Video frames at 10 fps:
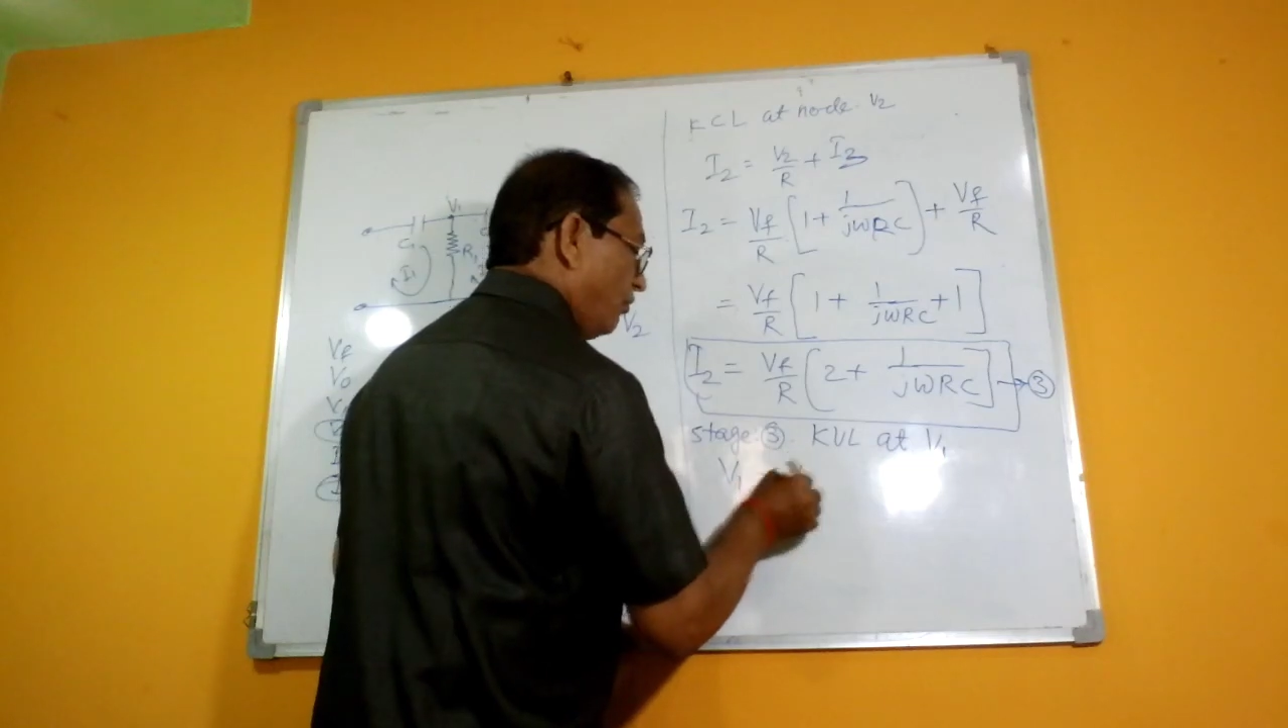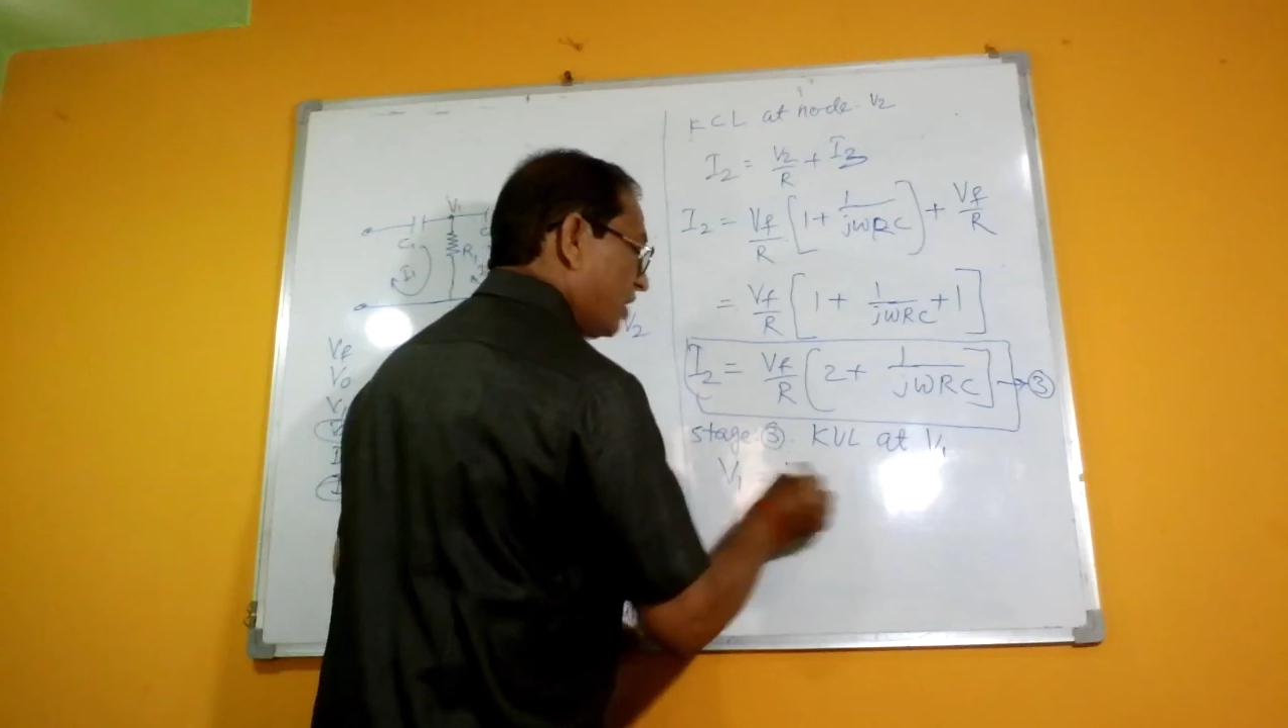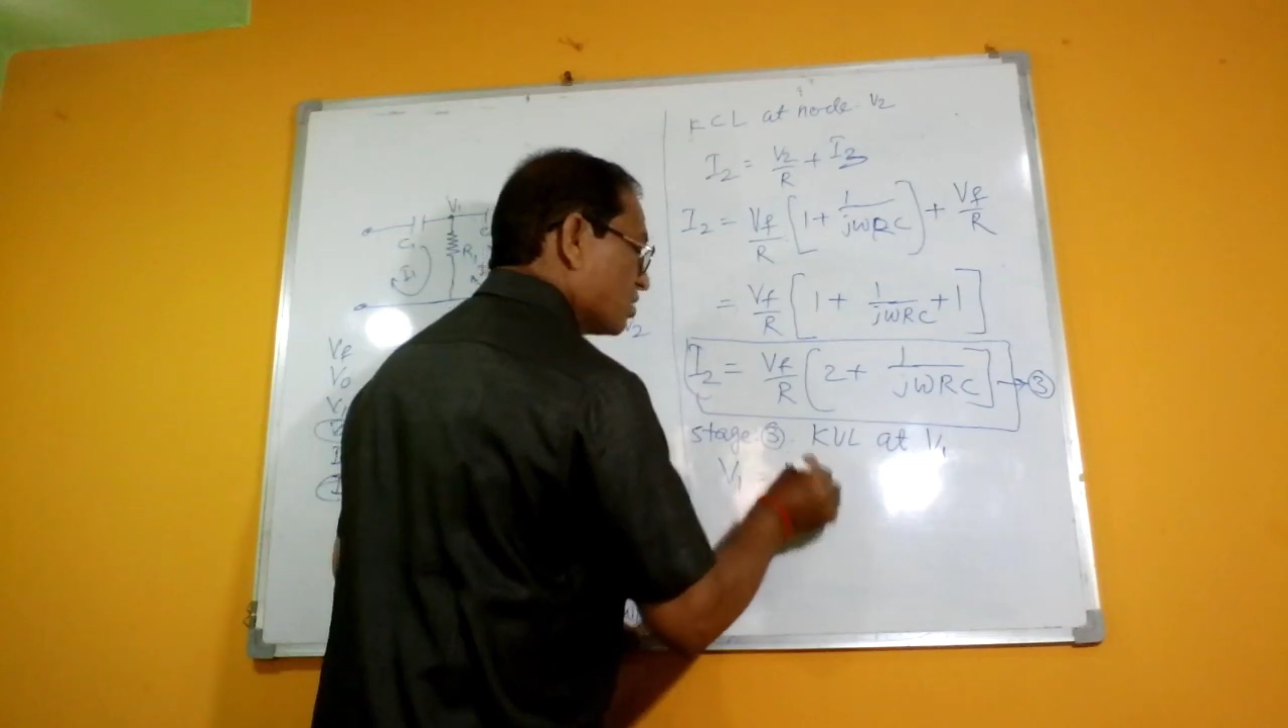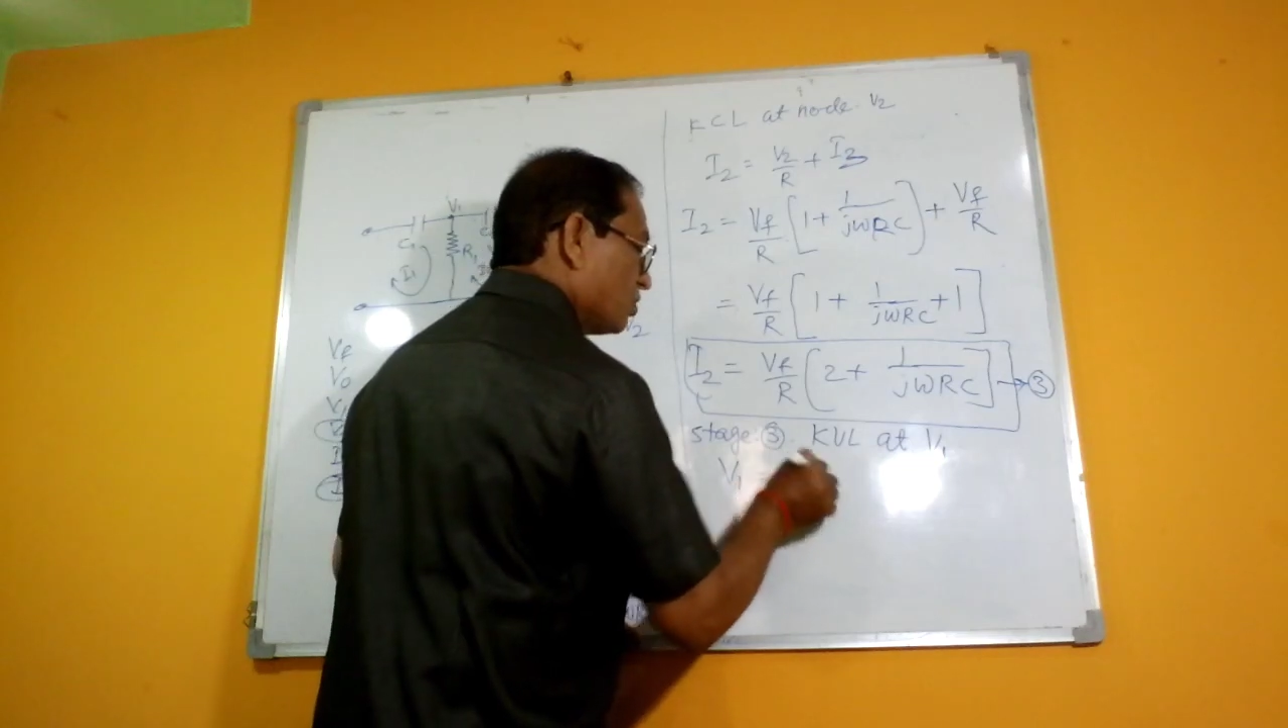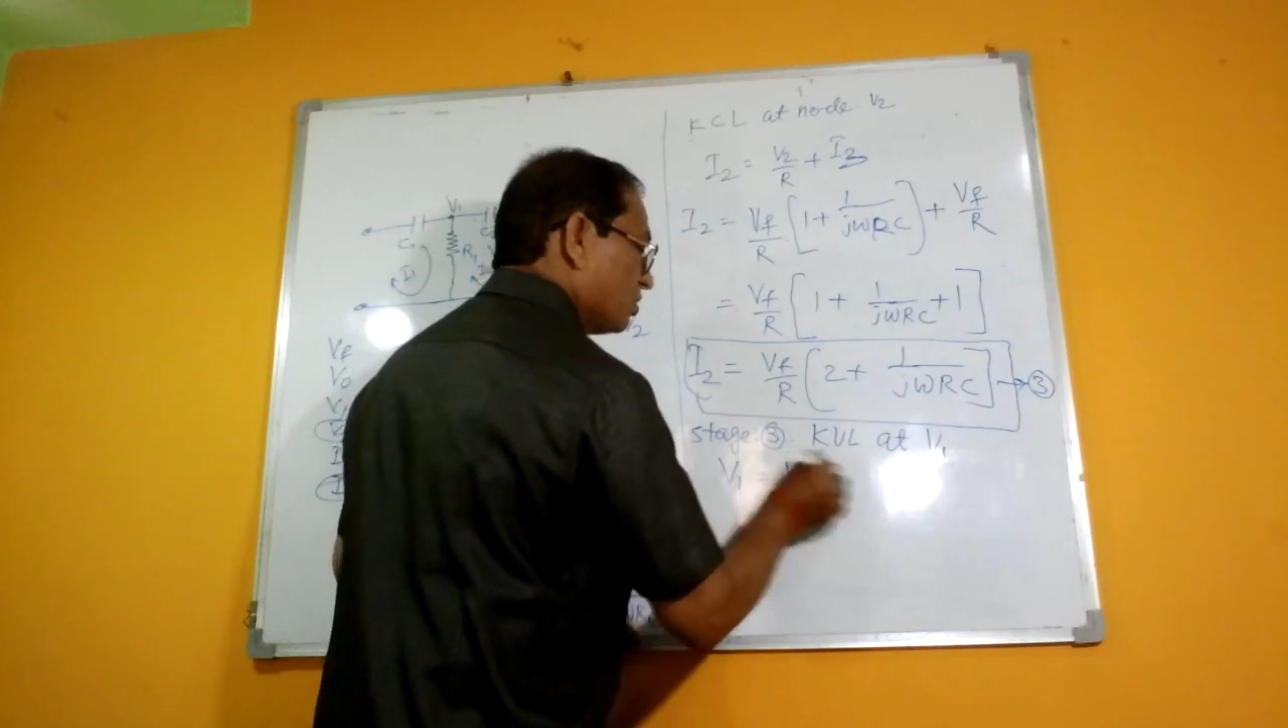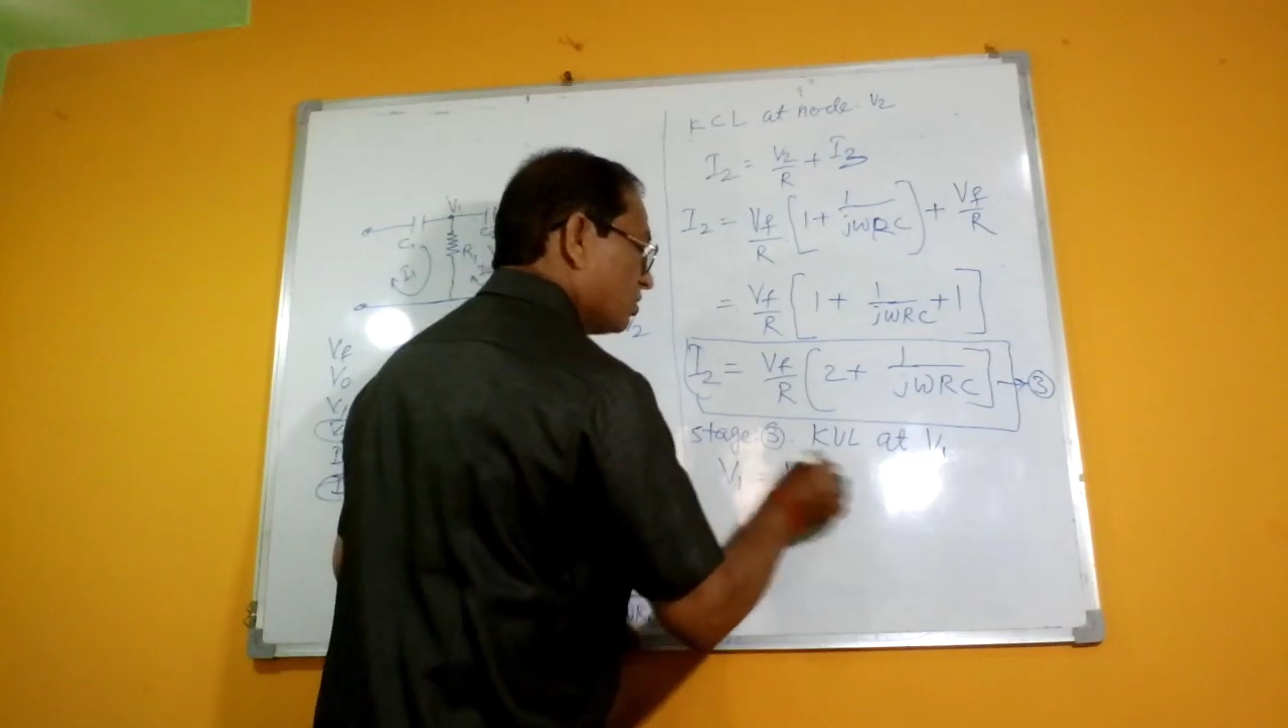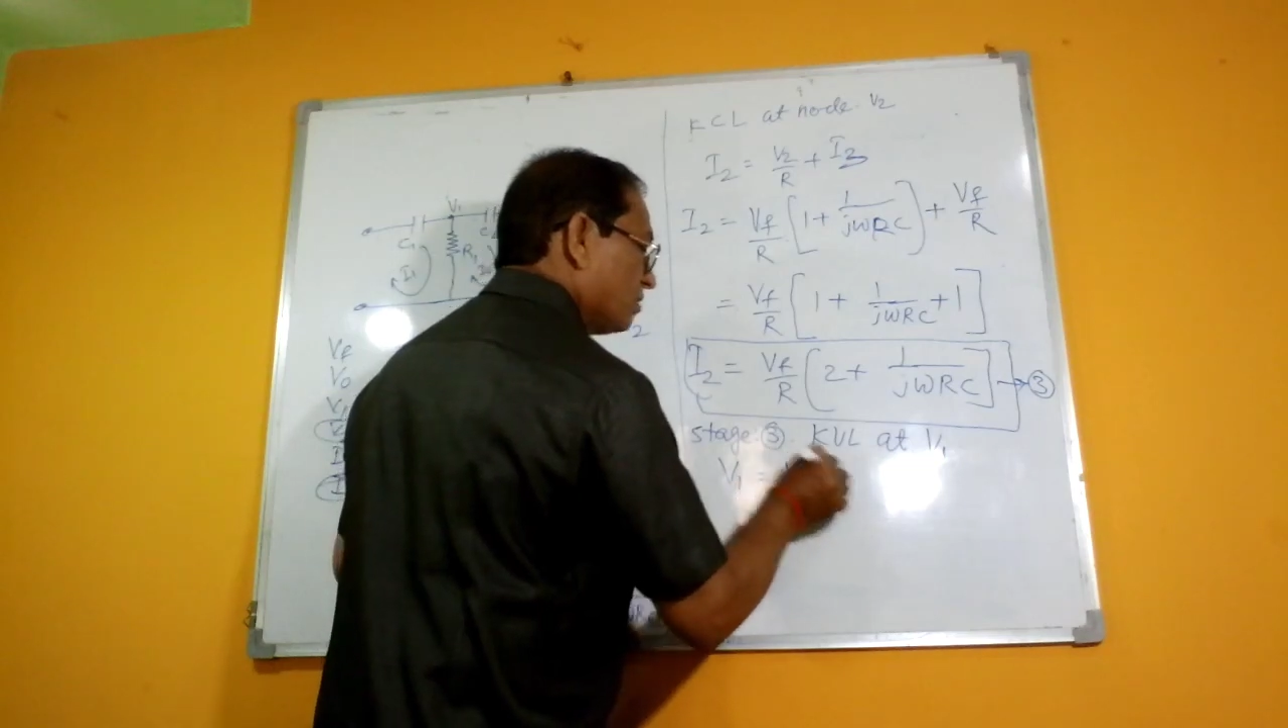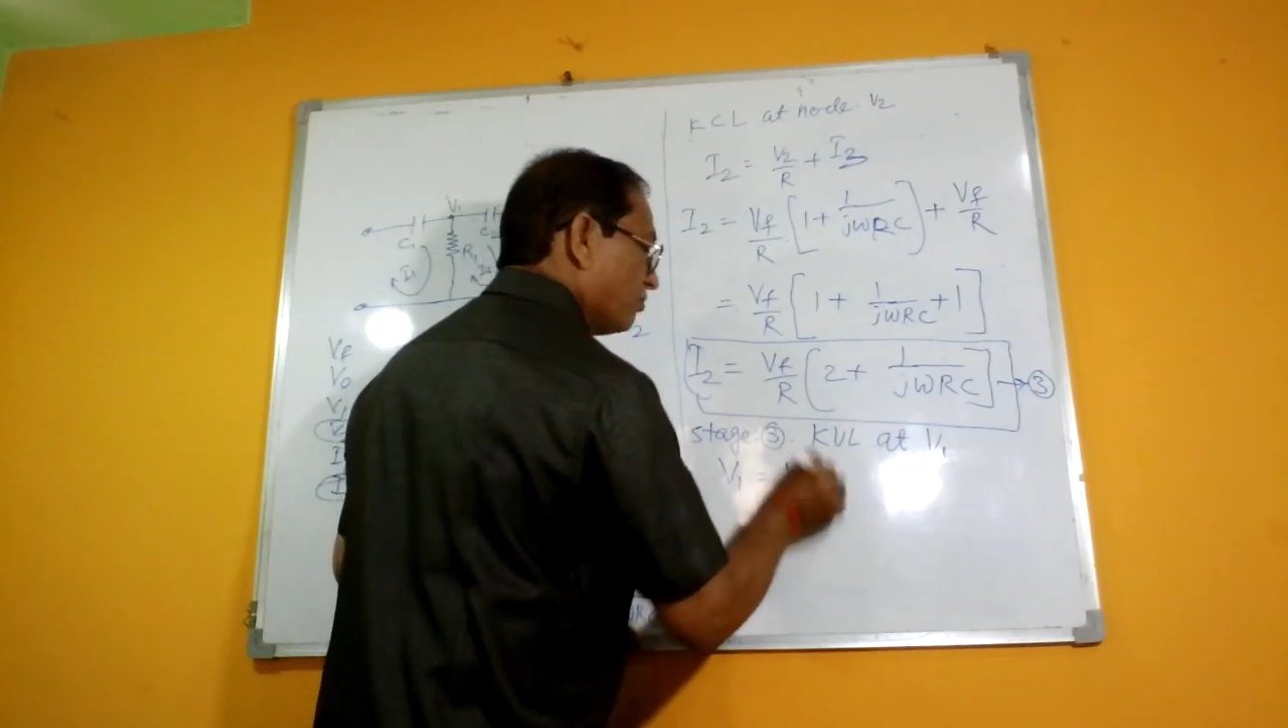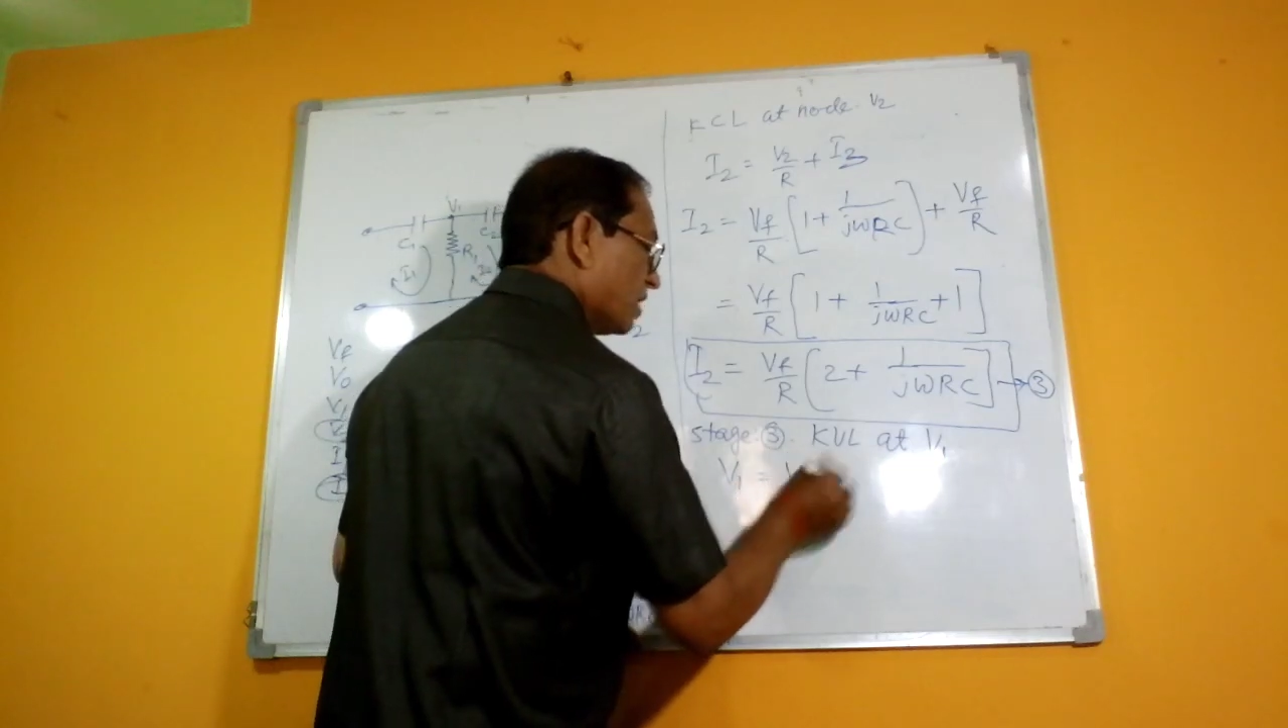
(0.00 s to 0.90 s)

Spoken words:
V2